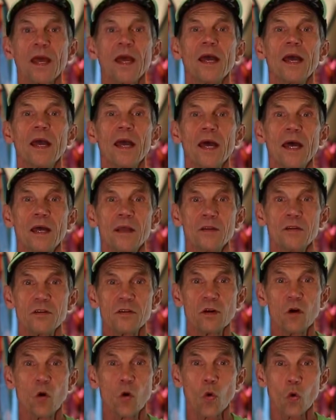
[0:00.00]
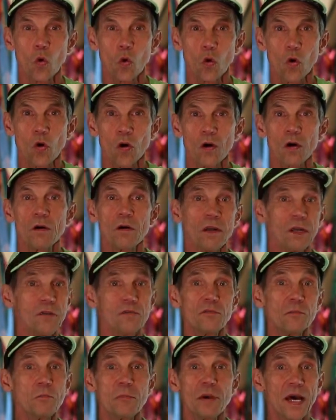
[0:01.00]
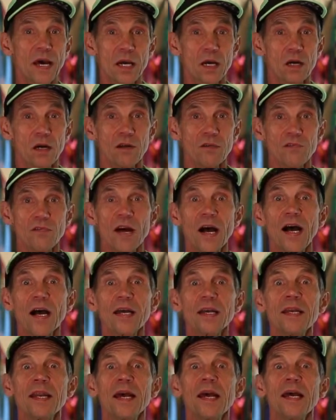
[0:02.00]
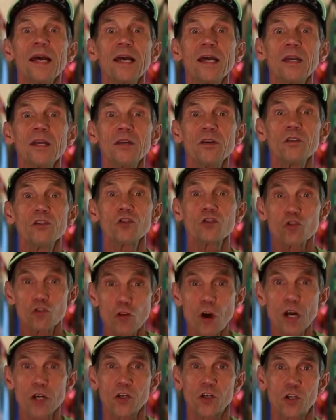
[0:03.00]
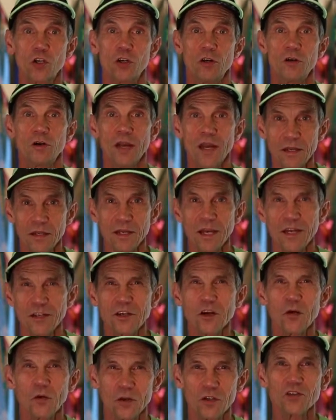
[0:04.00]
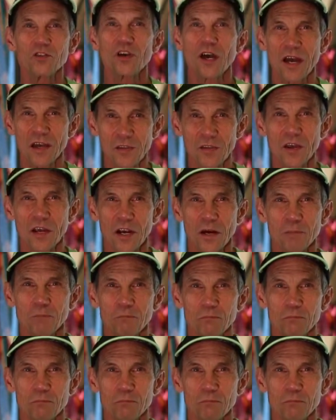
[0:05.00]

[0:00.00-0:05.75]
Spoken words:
and or even better, find a structure and go inside there.